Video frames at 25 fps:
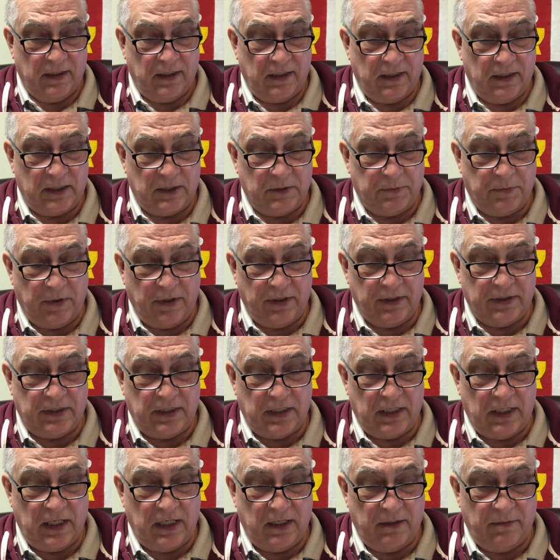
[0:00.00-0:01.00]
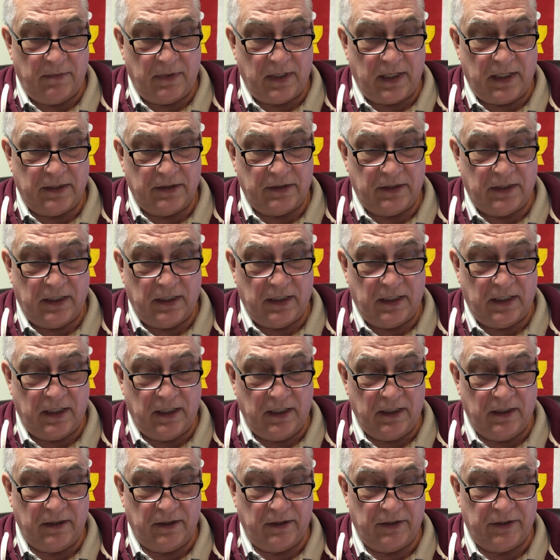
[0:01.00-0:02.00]
and experiencing Him as He
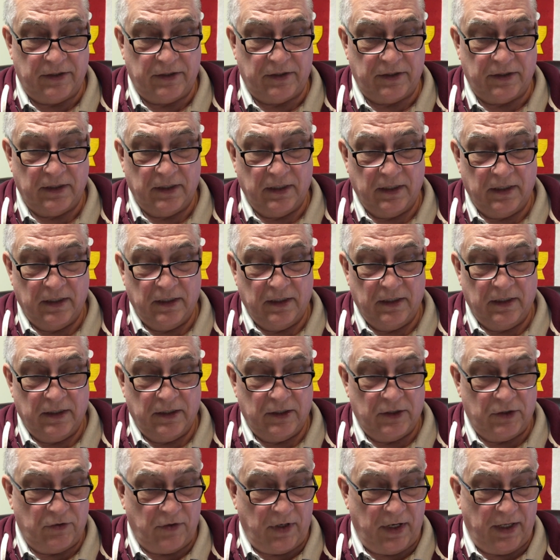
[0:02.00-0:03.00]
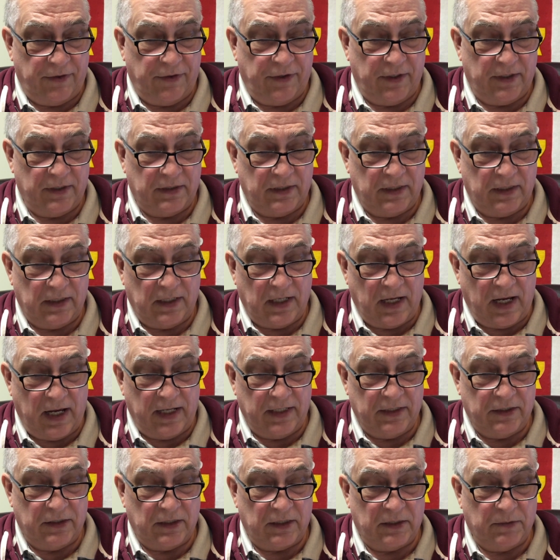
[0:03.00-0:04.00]
heals, strengthens, and
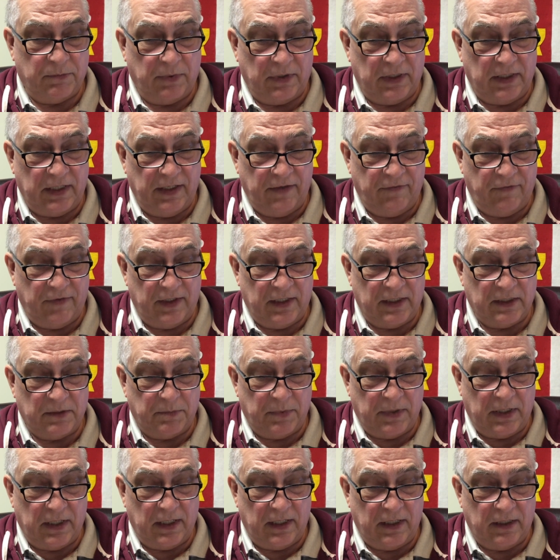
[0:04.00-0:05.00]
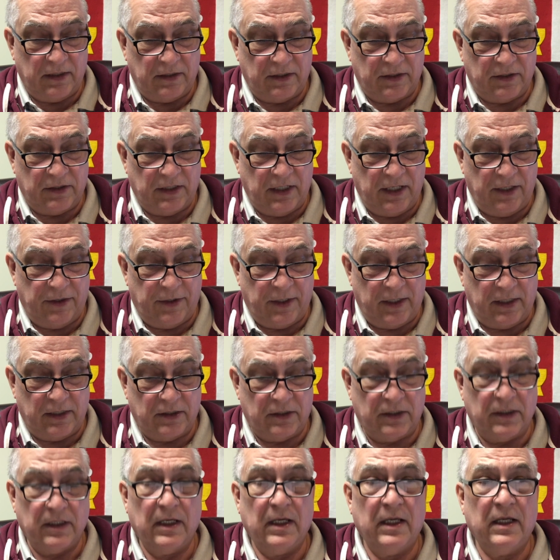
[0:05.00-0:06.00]
guides us. Believing is beginning to see
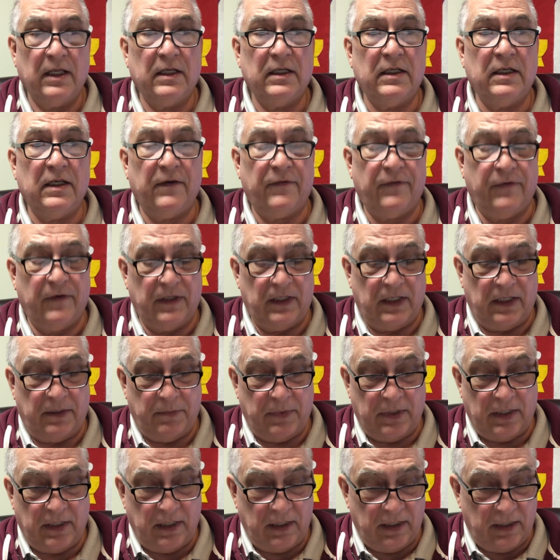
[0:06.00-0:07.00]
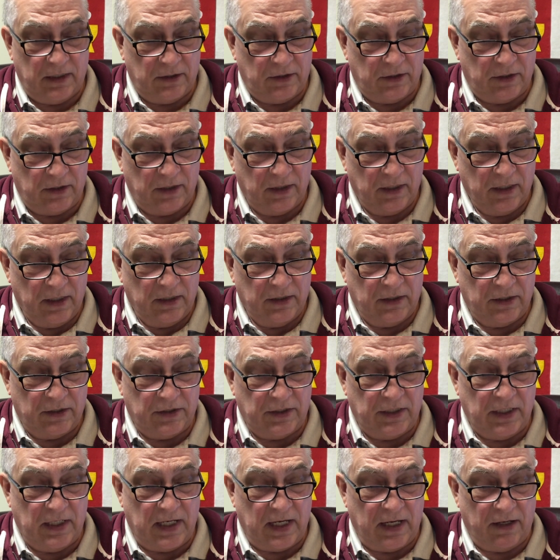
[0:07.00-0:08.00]
things differently, beginning to, to
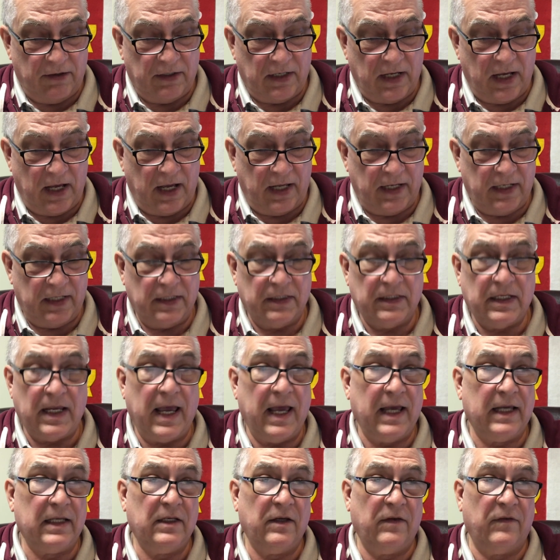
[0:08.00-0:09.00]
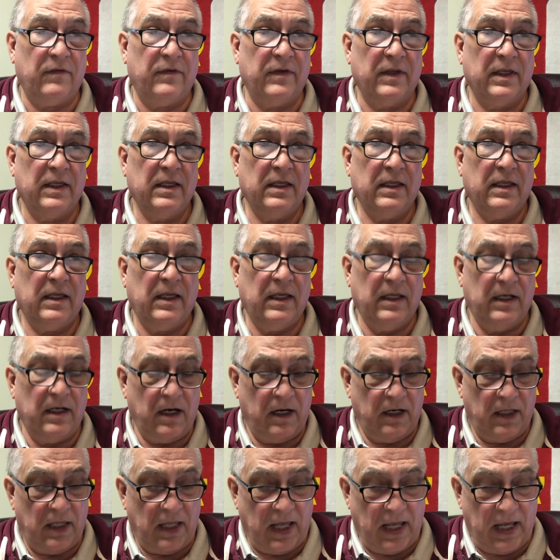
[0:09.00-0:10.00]
see how God is active in
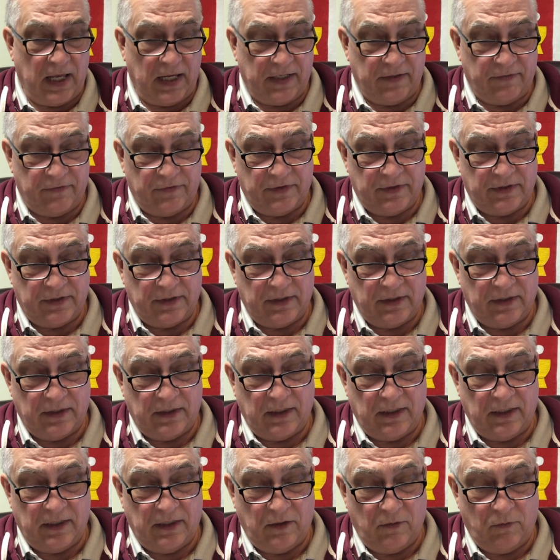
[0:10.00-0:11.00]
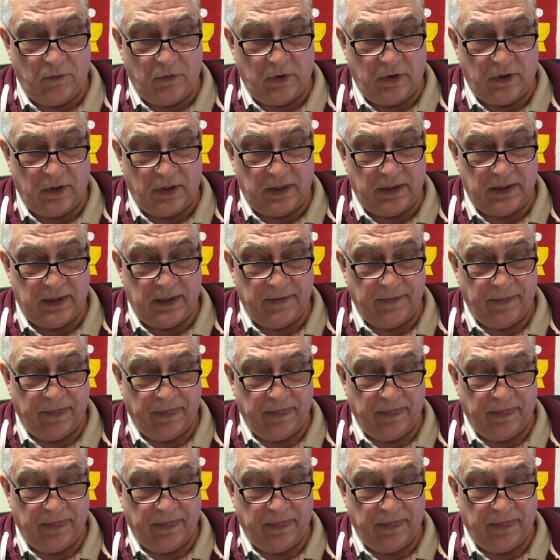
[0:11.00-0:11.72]
our lives and in the world.